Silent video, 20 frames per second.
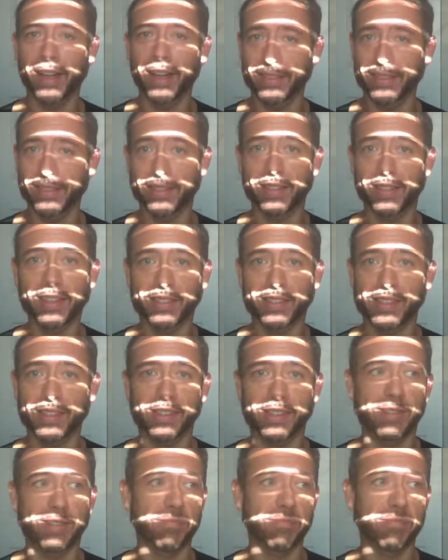
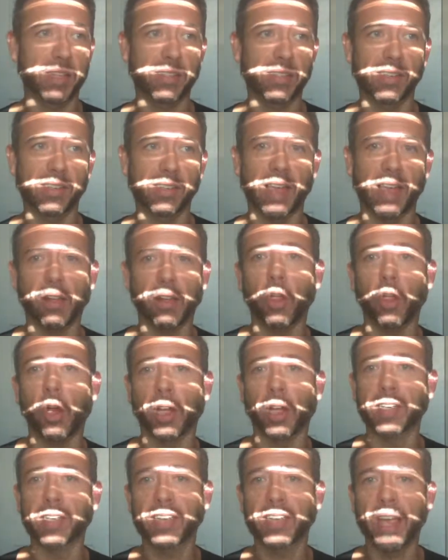This is how
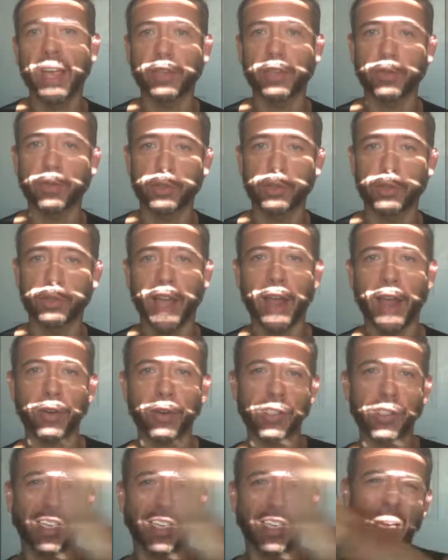long it takes for
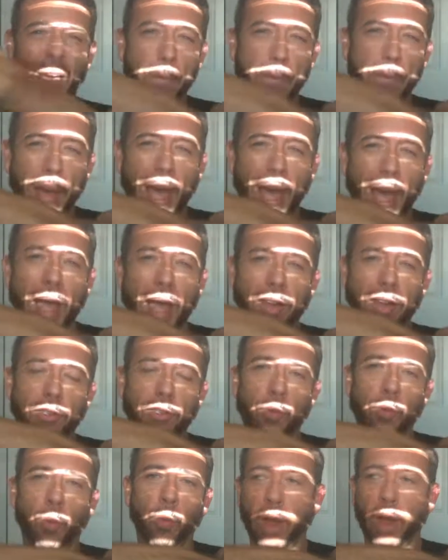Saturn to get back
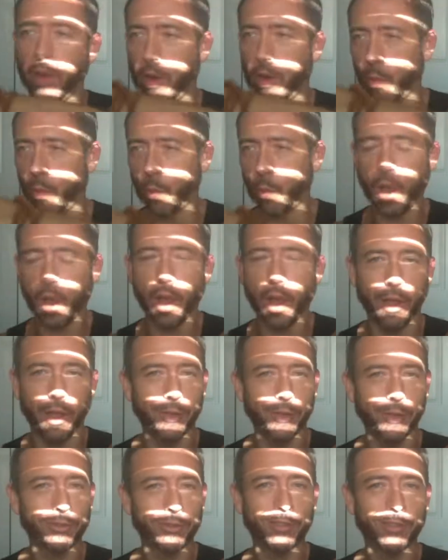to where it
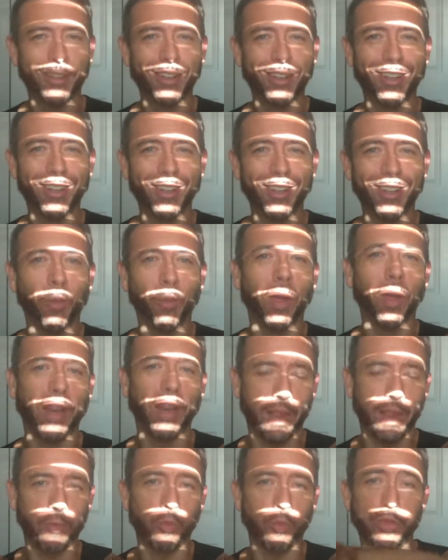was when
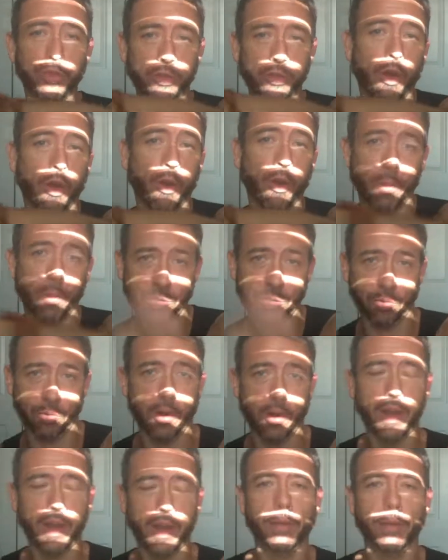it will start
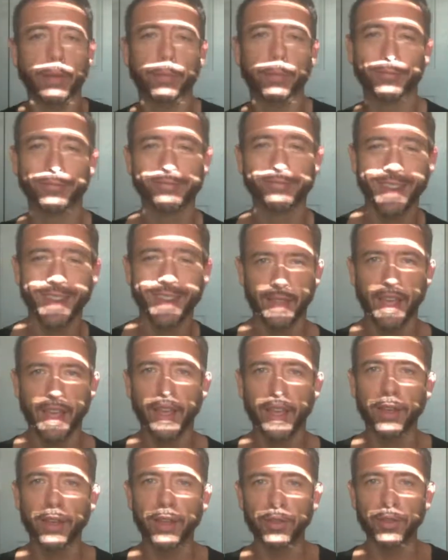retrograding.
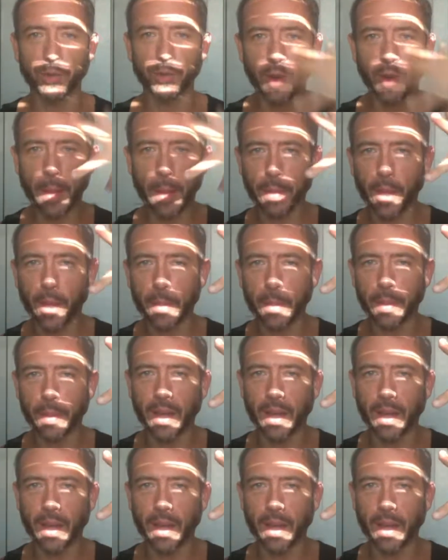So to wrap up,